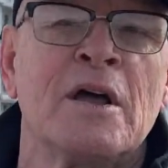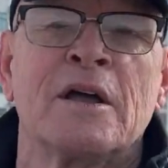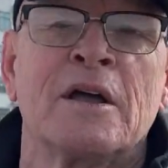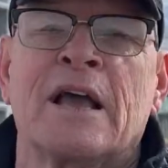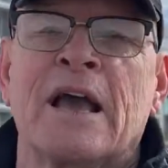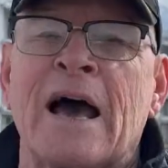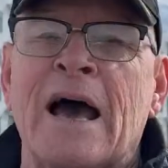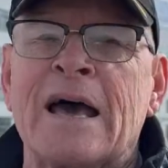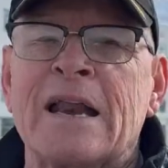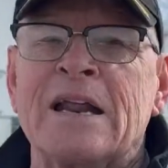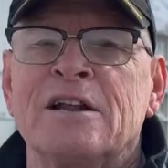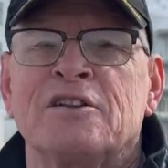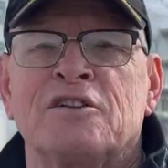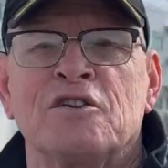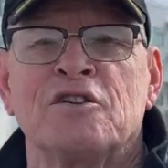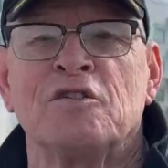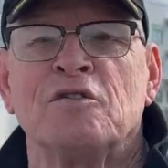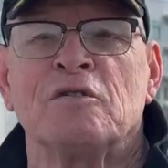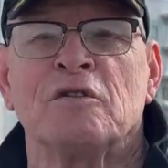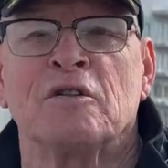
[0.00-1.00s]
got
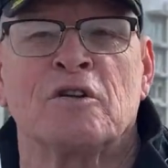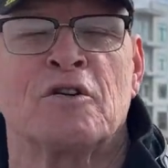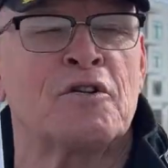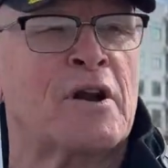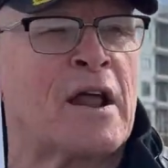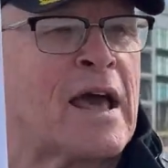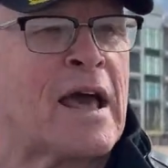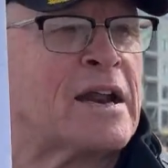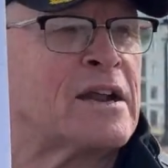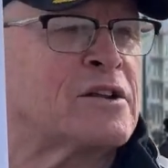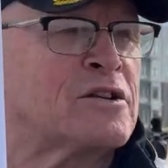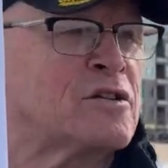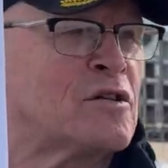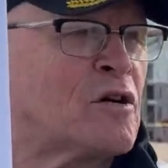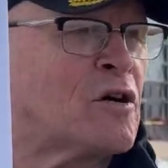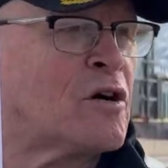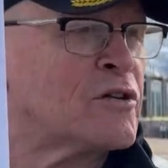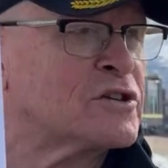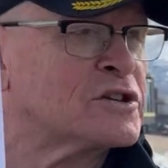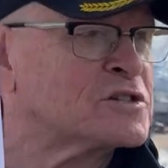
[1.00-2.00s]
to learn how to do
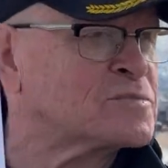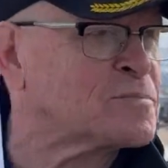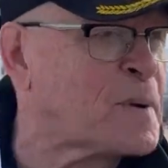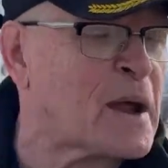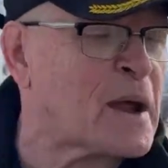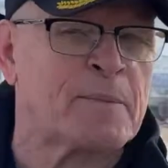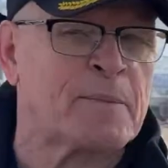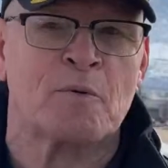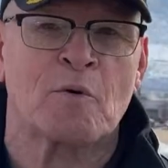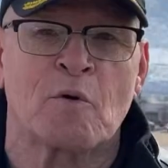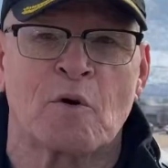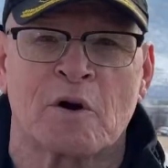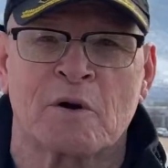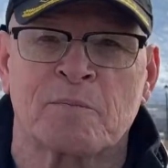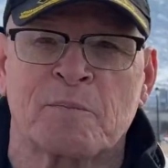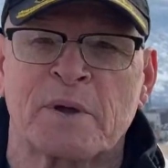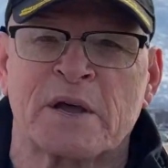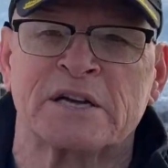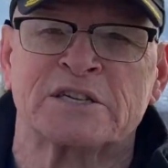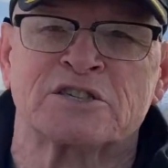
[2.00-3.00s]
all this paperwork,
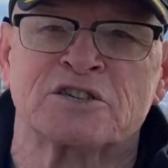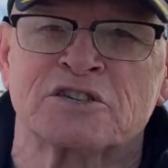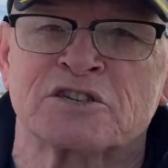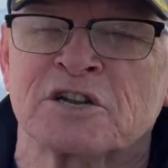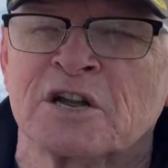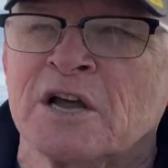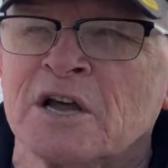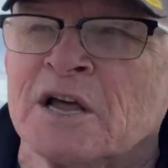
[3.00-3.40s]
because there's,